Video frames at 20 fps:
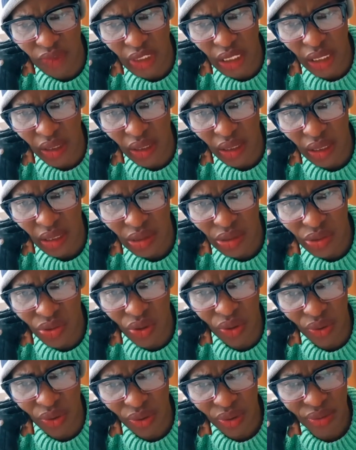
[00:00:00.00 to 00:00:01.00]
So,
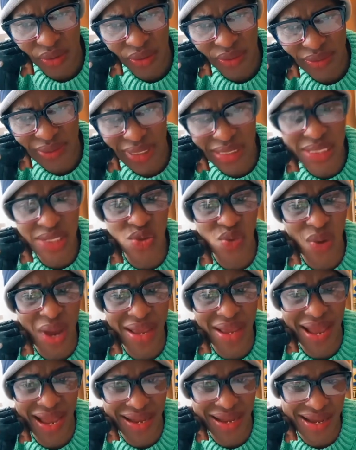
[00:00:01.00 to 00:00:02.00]
this is why
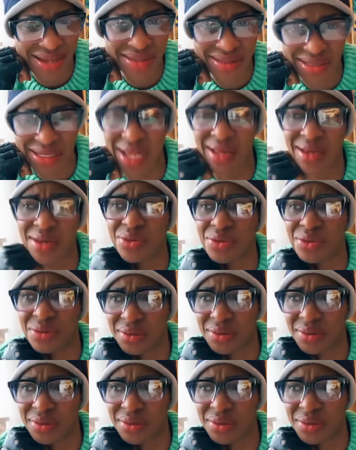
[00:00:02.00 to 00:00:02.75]
I can tell you.